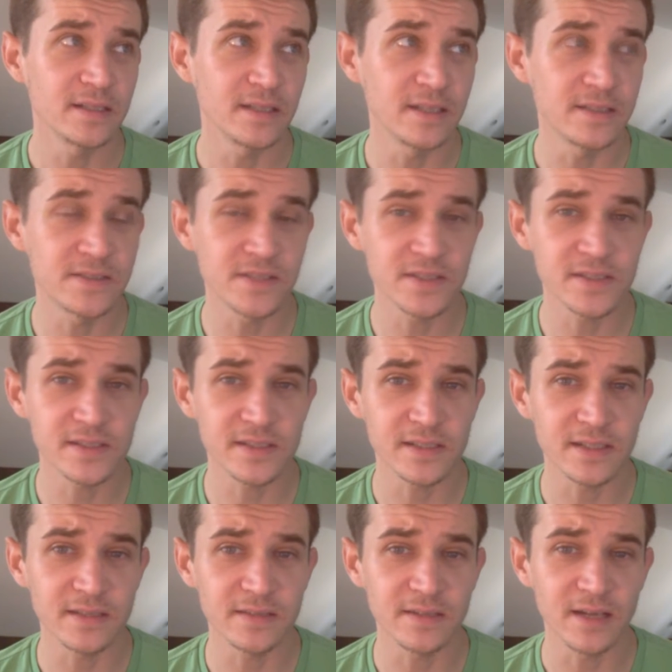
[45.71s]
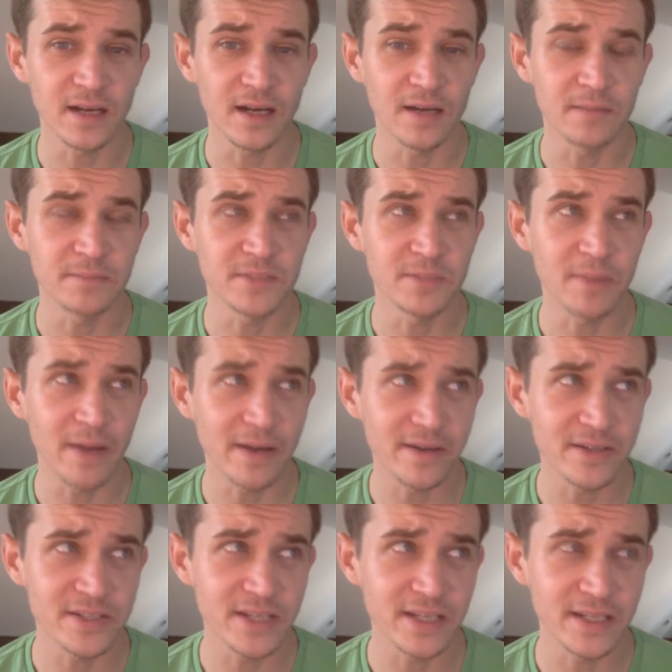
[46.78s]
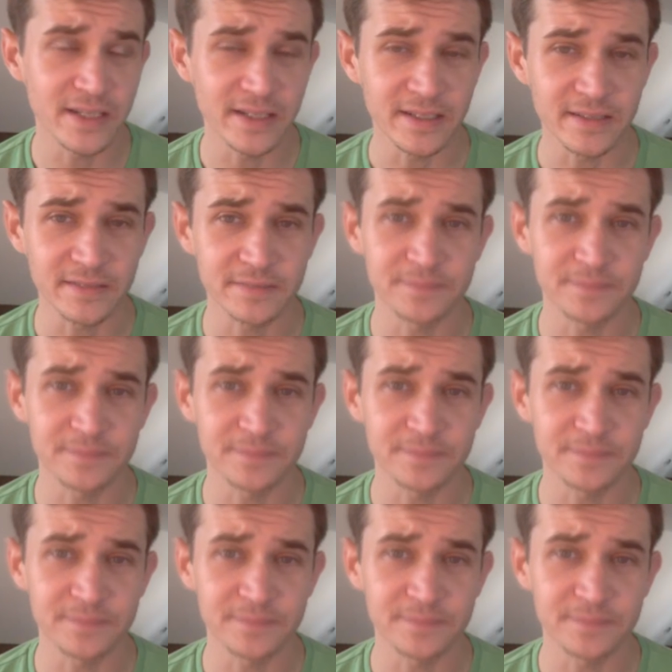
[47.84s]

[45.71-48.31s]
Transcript: It's just, to my understanding,